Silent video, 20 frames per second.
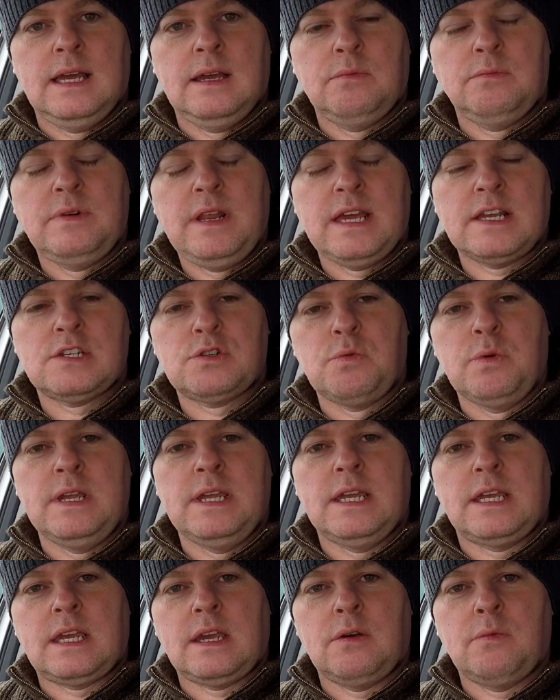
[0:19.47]
Next
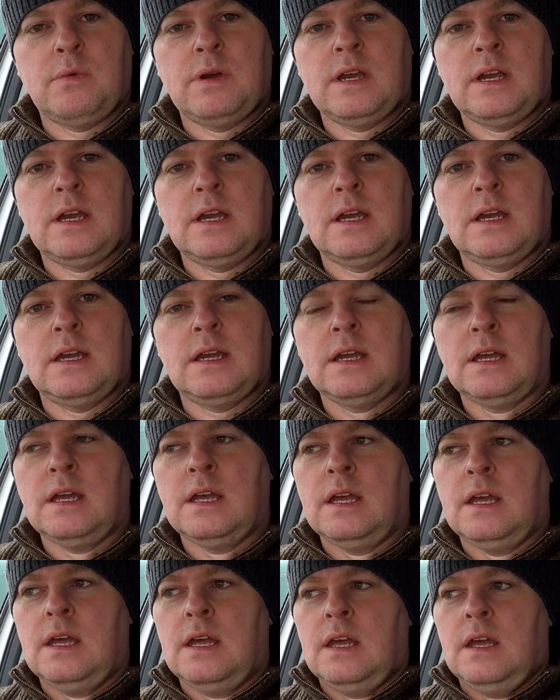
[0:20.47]
week we're
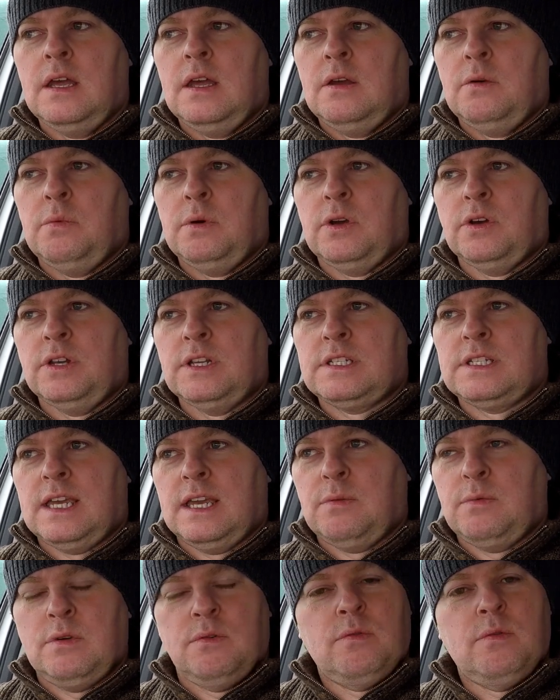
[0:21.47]

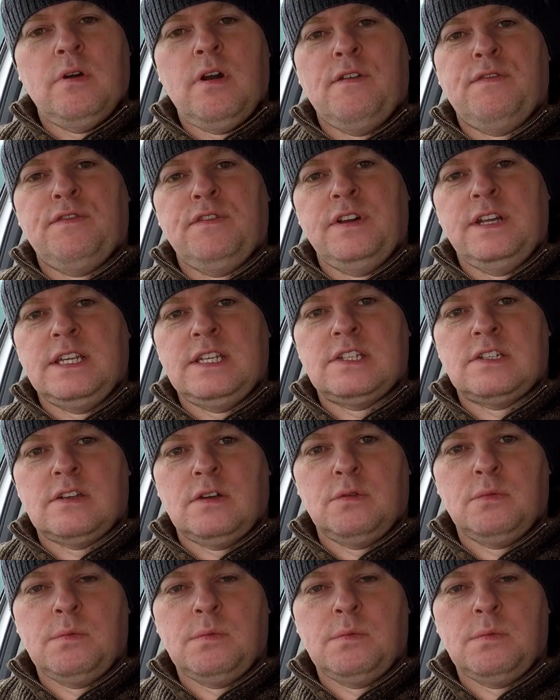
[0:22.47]
off for Easter.